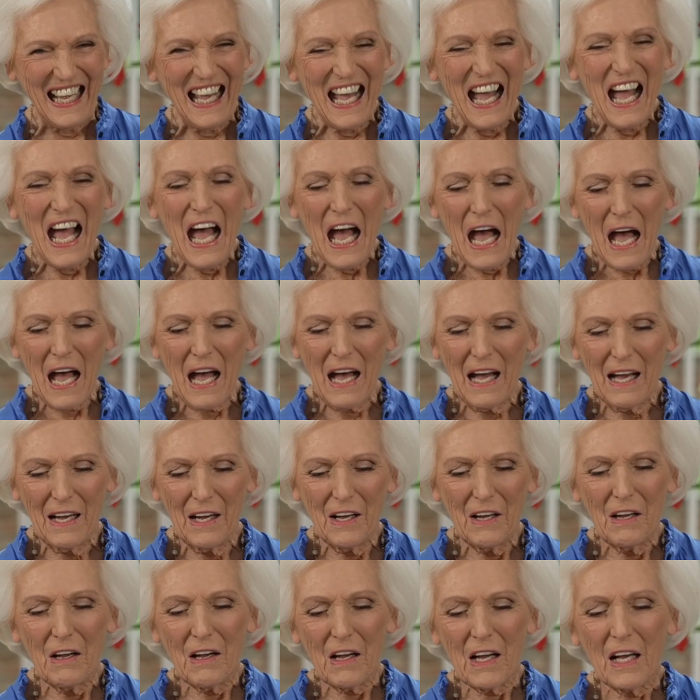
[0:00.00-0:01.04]
uh,
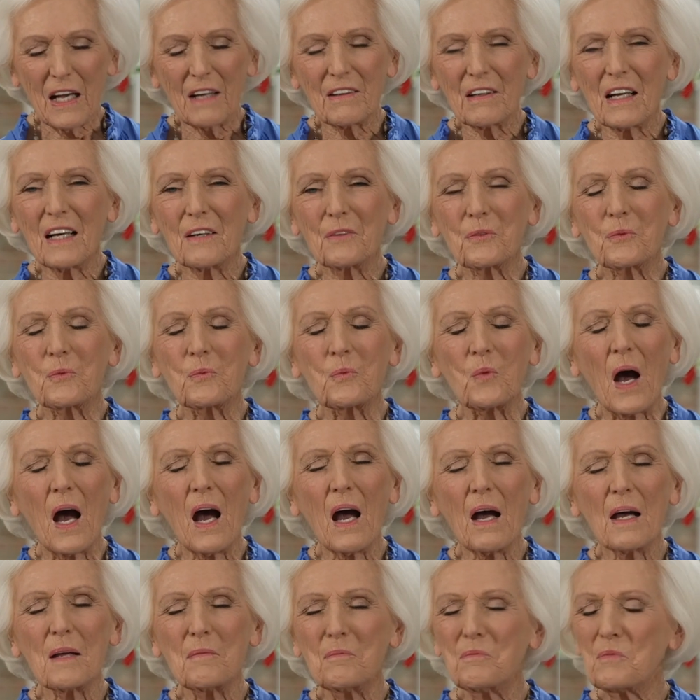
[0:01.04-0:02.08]
uh,
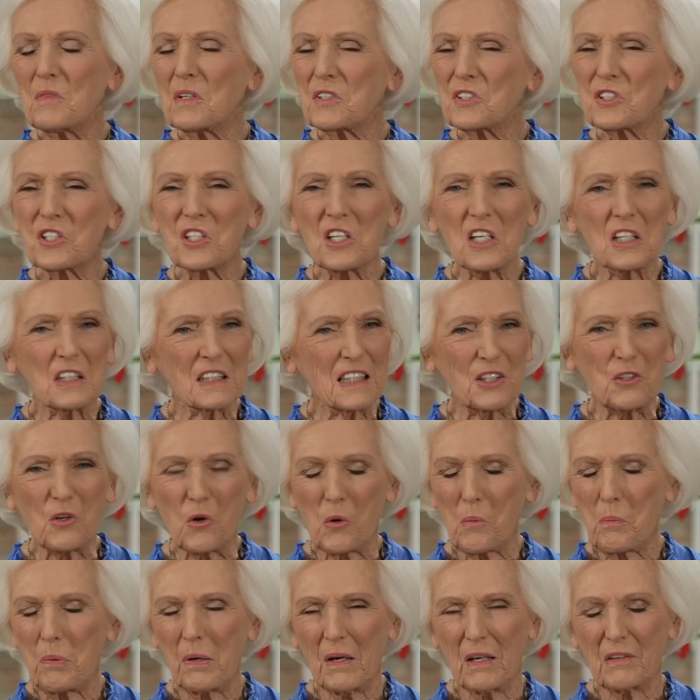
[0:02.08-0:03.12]
I'm certainly
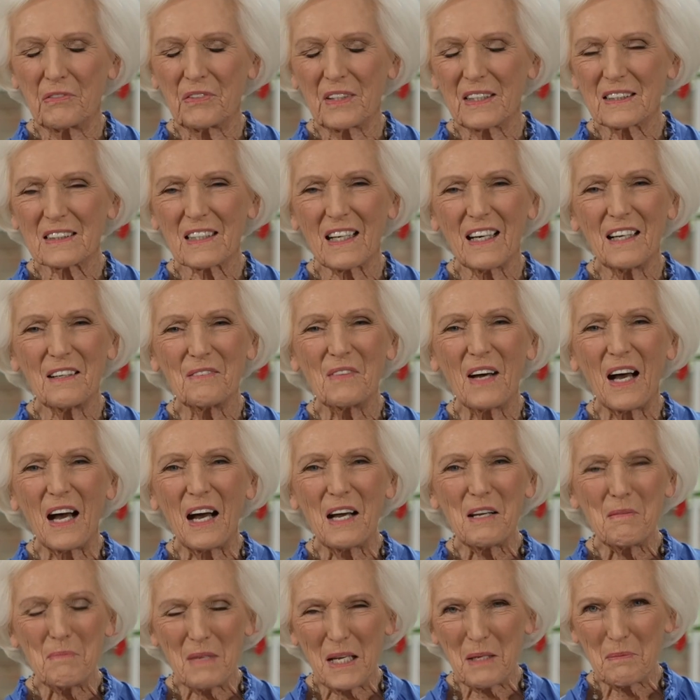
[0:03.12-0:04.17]
not perfect. I'm,
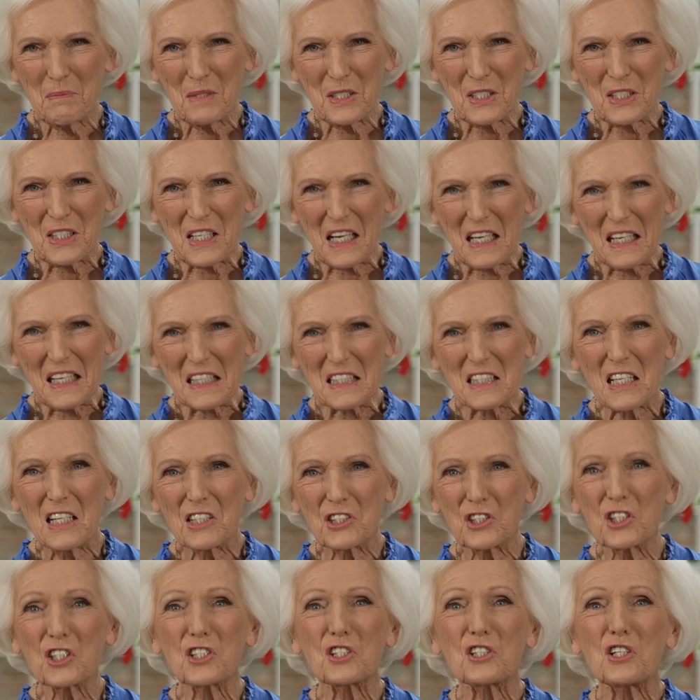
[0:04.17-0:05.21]
i make mistakes.
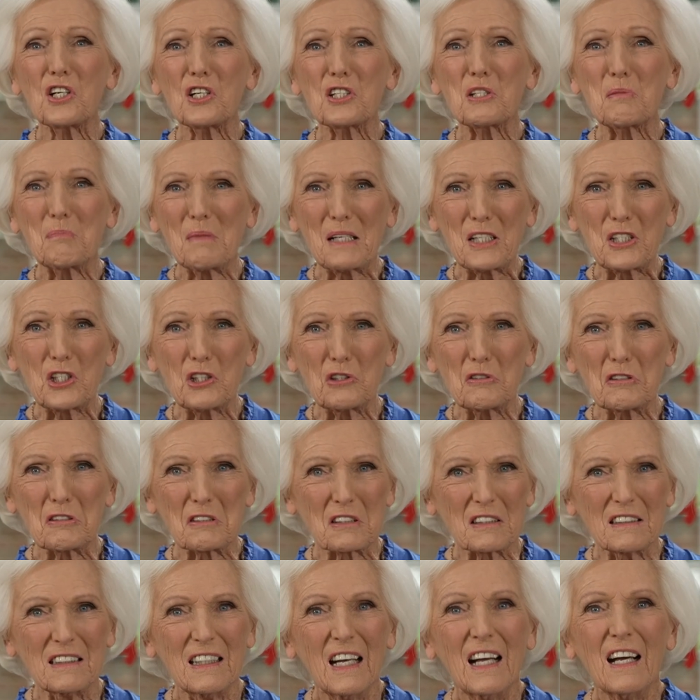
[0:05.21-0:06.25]
Just ask my
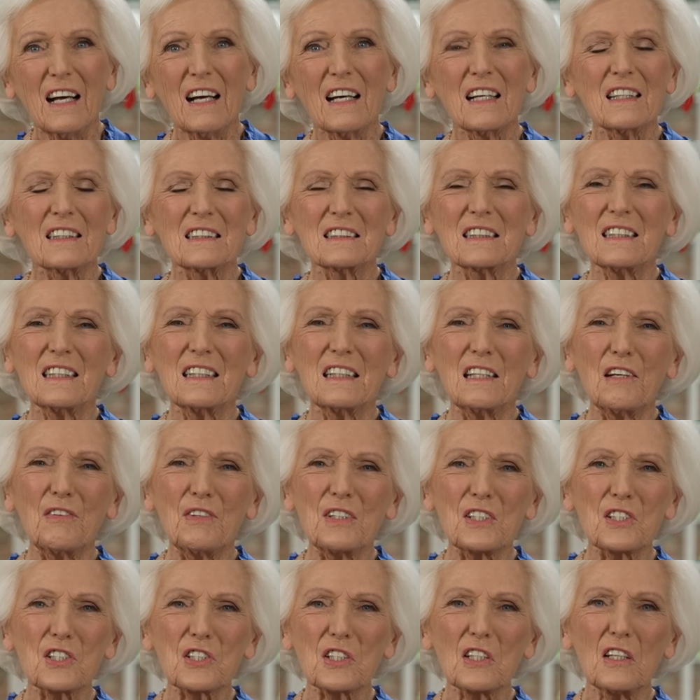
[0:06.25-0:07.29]
children. And uh, if
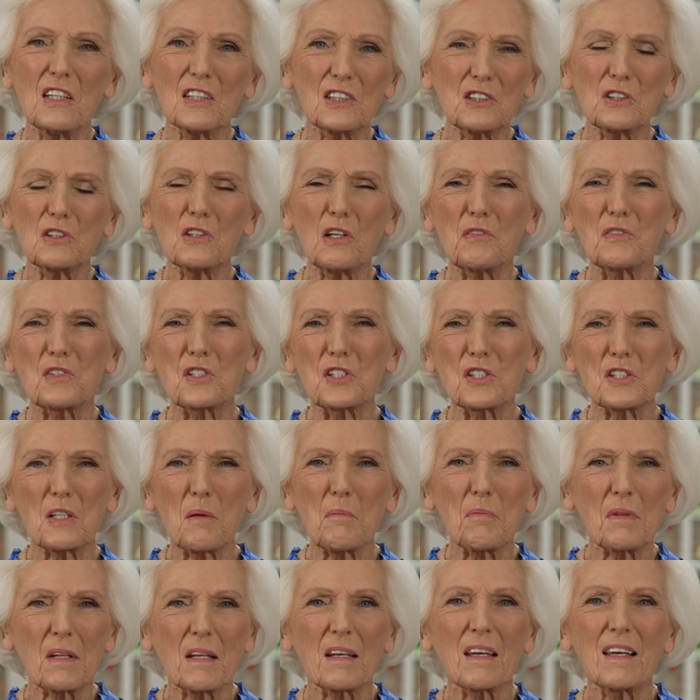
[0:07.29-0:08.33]
it started off as
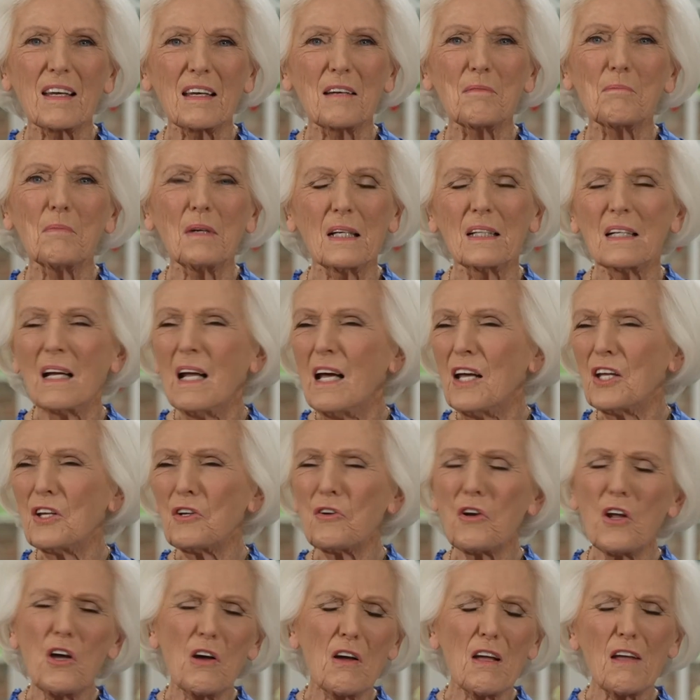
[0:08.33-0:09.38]
something, it might,
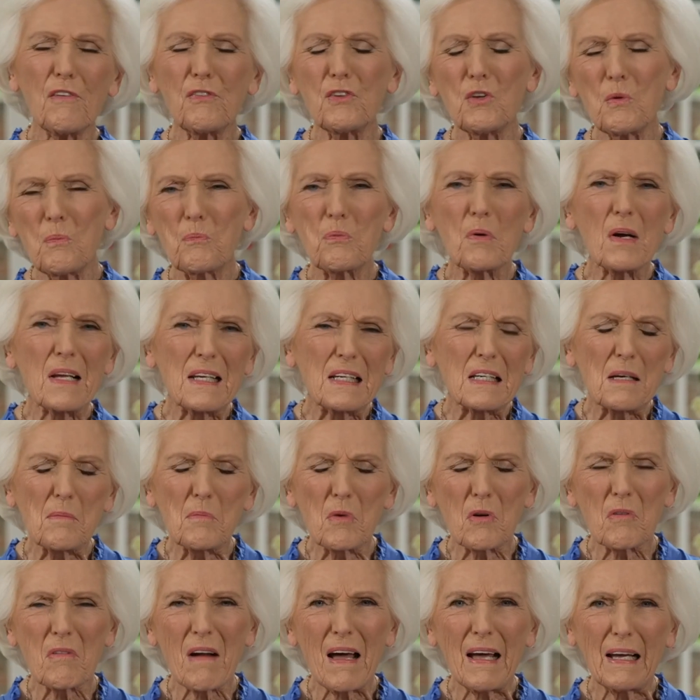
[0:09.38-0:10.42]
you know, if you break a
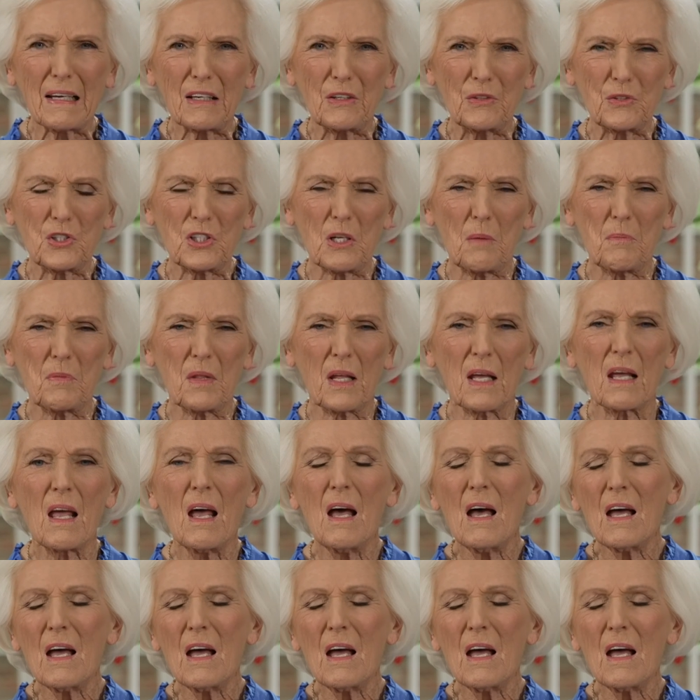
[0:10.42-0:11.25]
meringue or something,